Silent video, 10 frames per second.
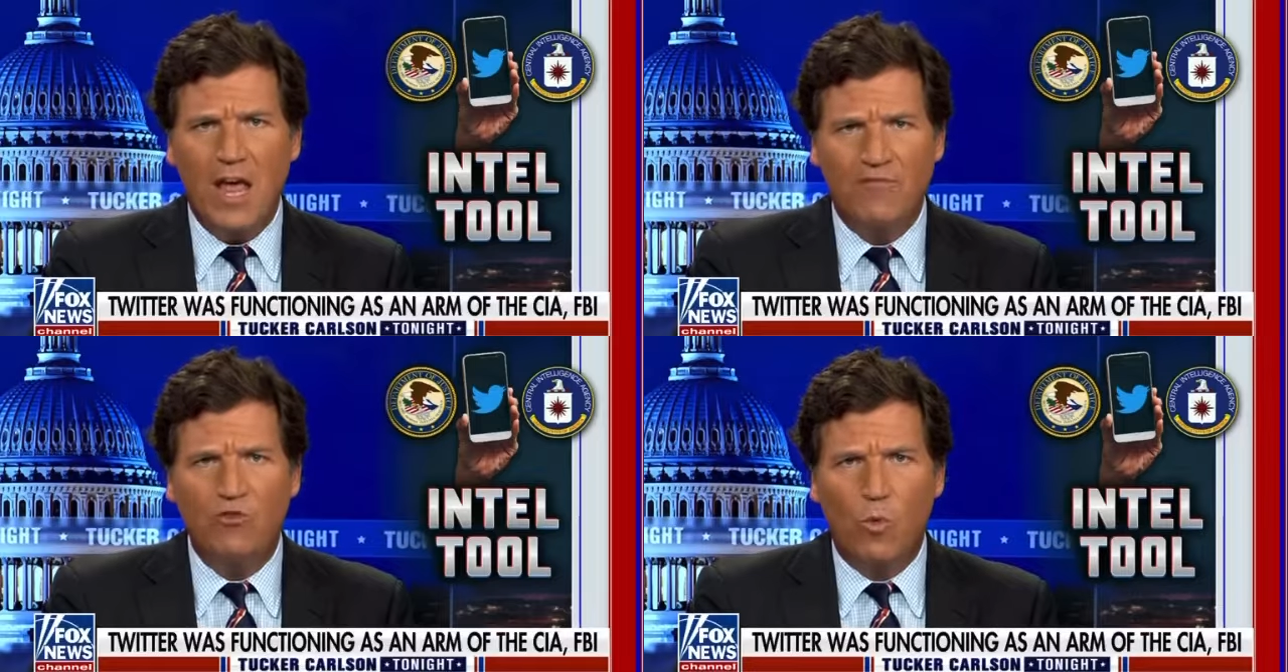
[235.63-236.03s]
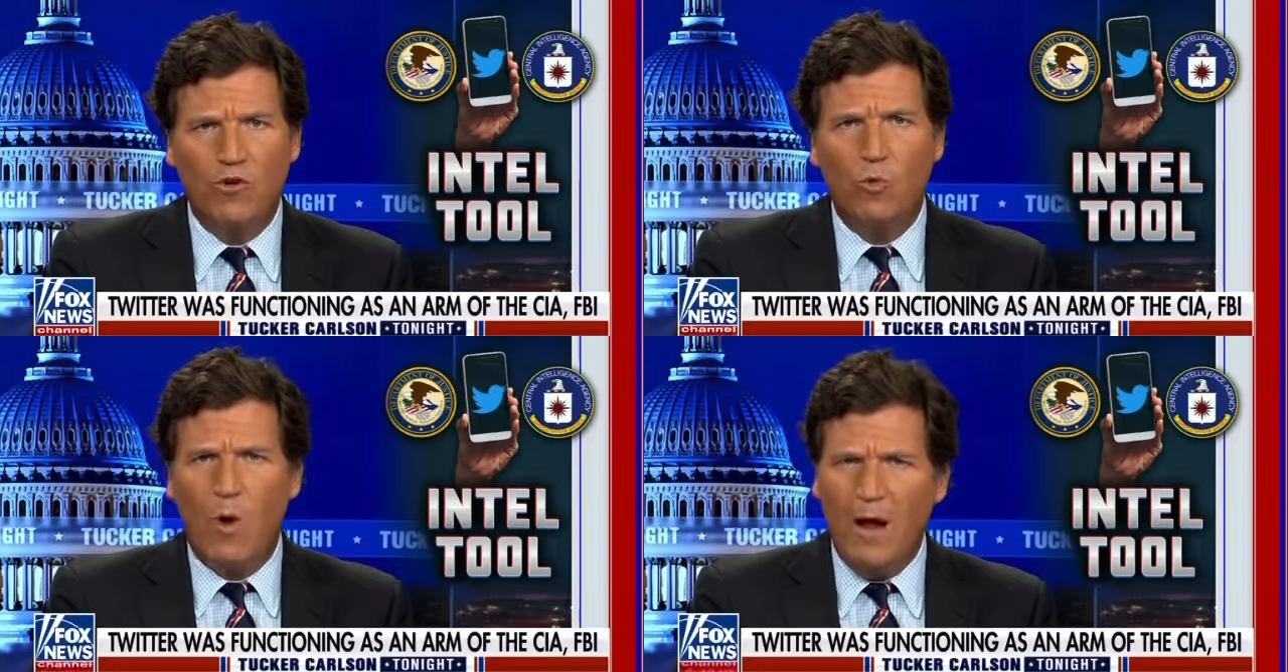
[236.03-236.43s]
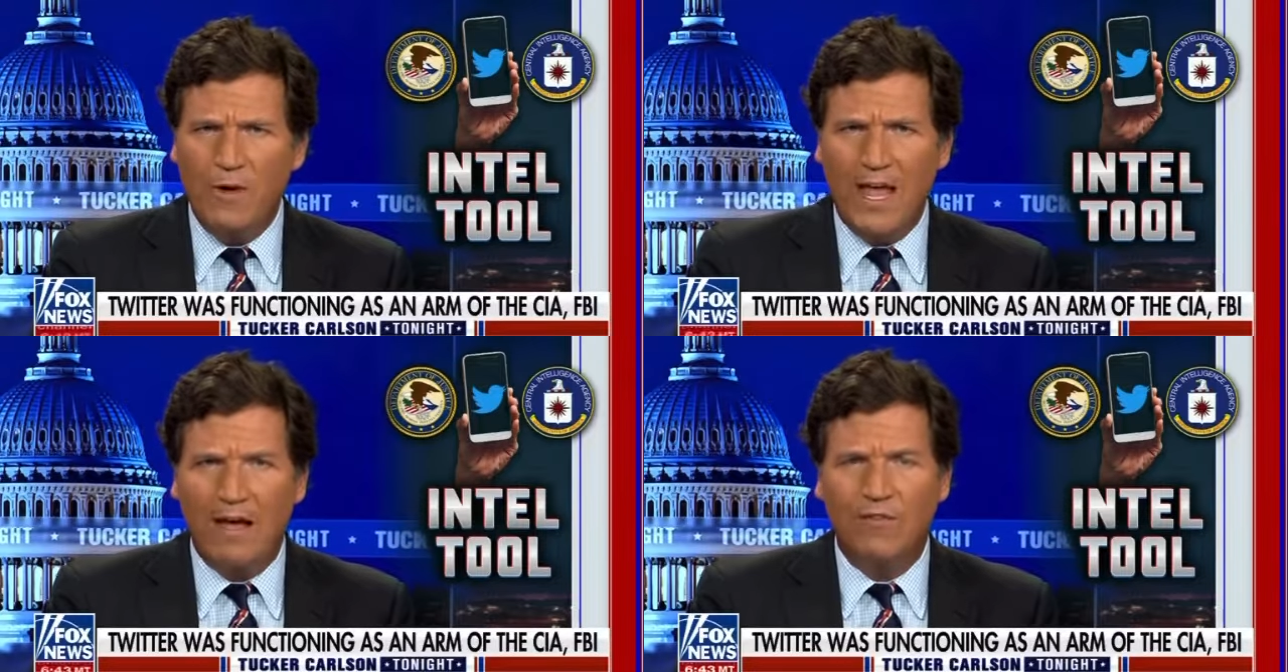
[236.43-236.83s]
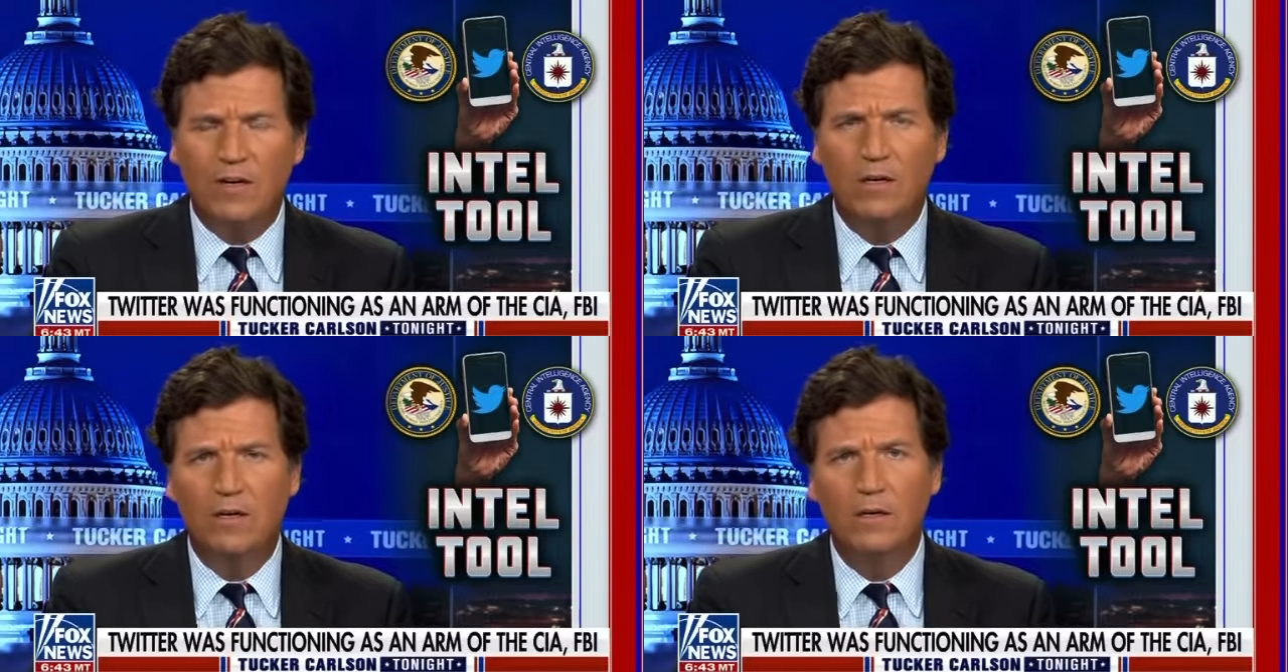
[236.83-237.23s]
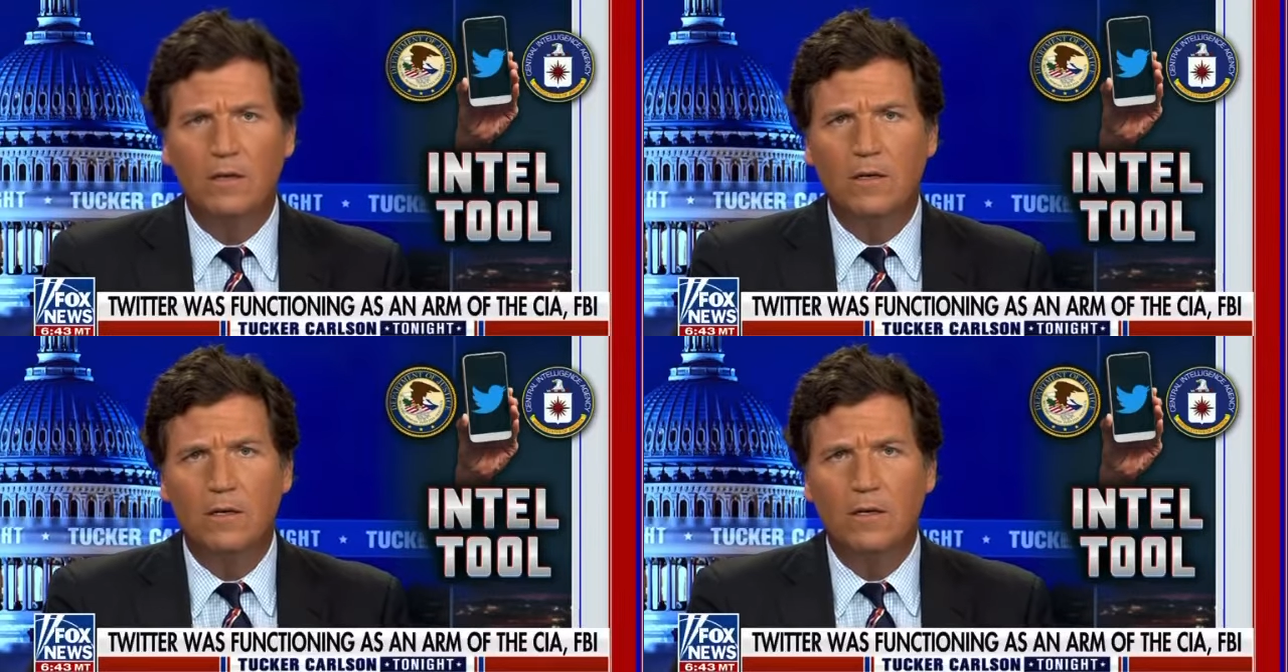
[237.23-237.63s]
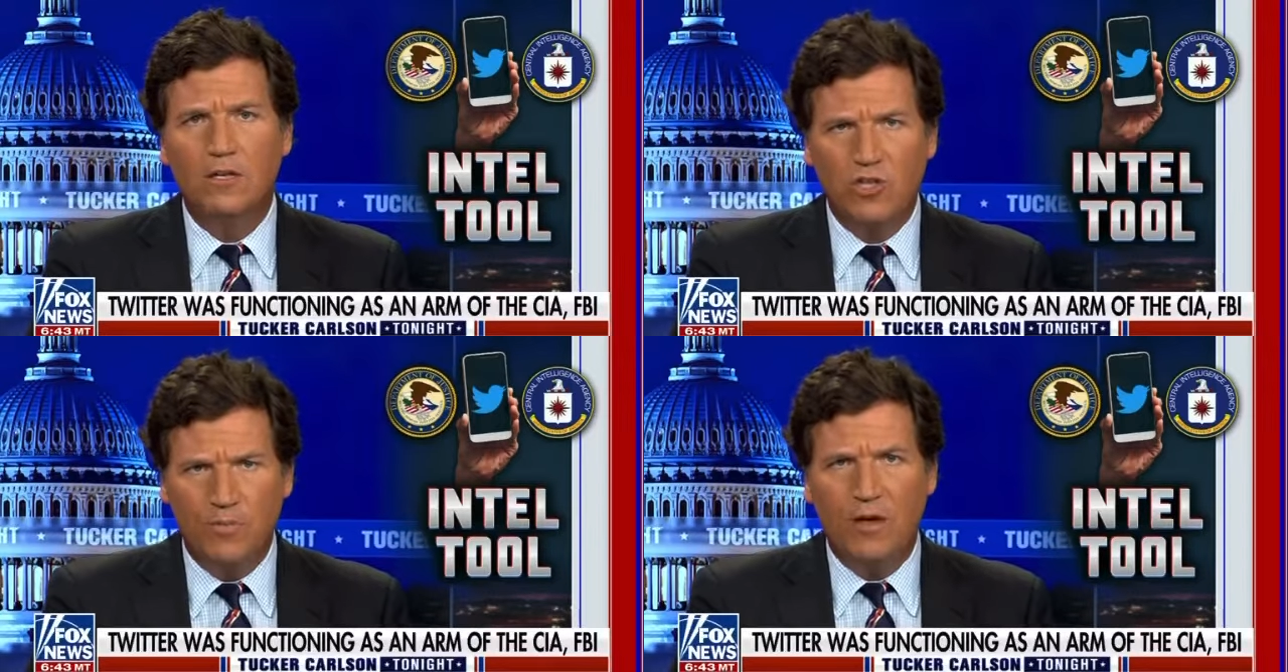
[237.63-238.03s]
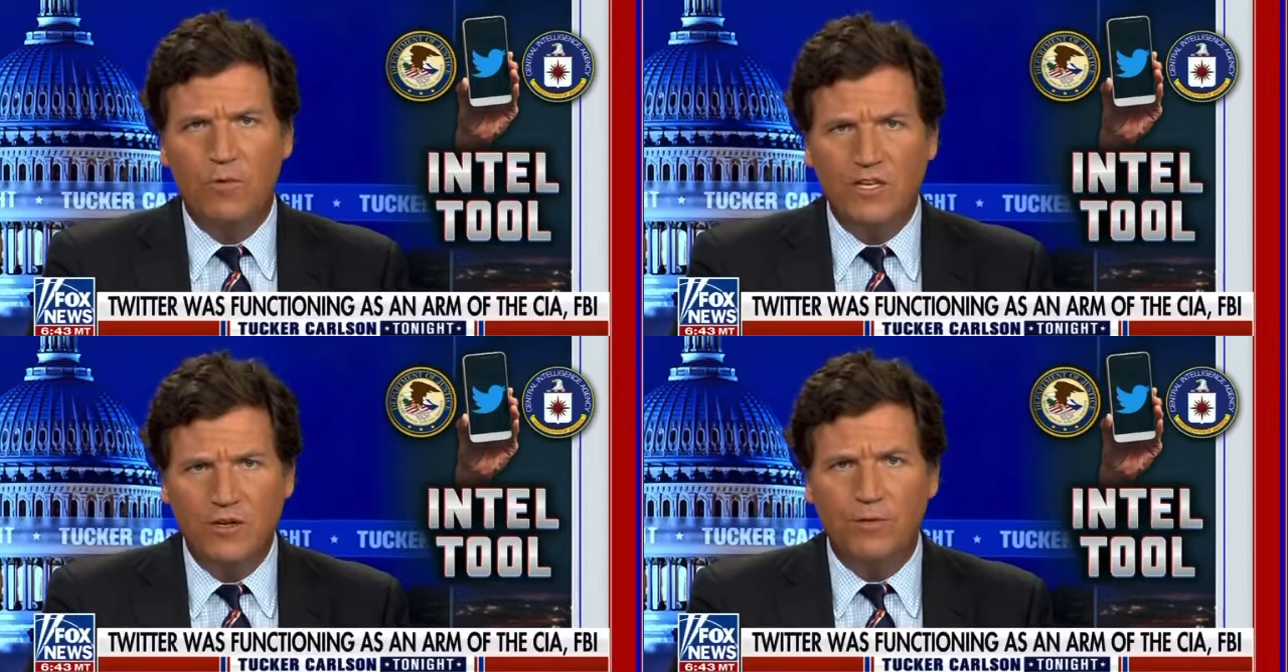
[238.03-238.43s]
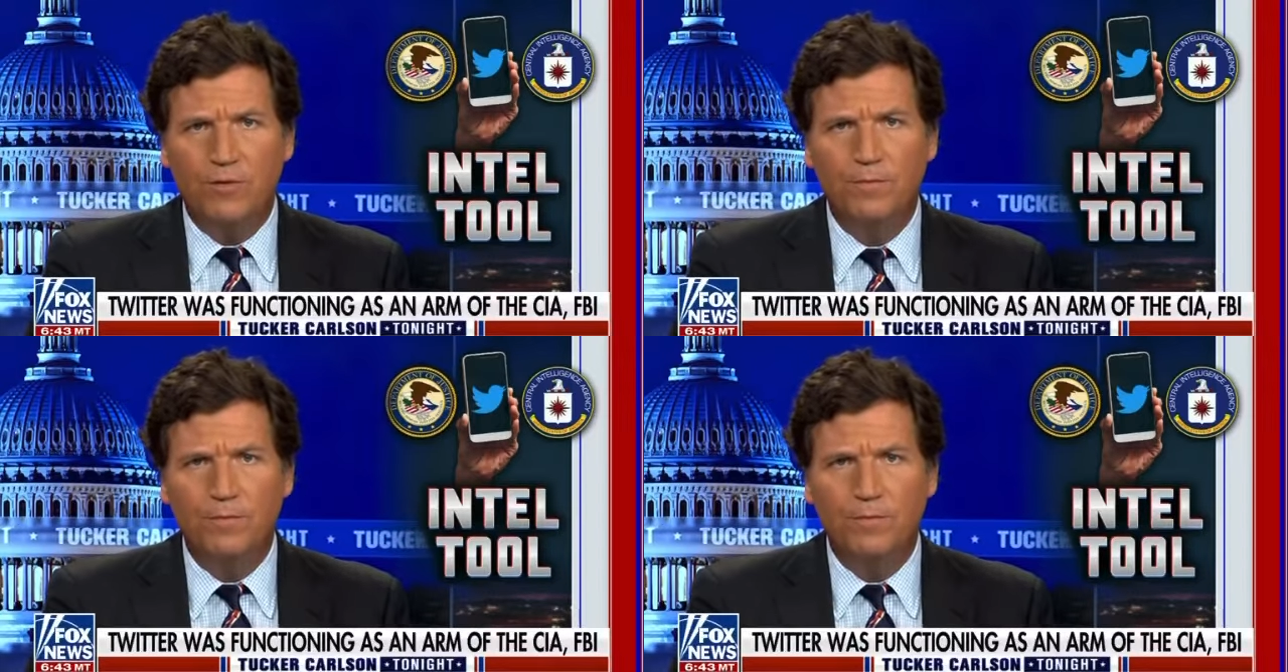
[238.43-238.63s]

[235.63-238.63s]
have to wonder why we haven't. Let's hope that we do.